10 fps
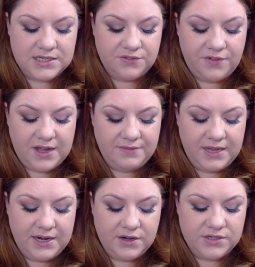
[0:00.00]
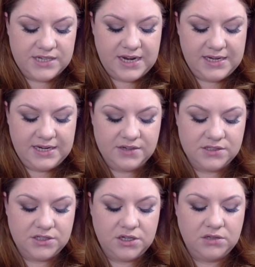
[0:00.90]
in 5 years, 10 years
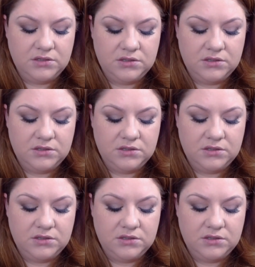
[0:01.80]
and go,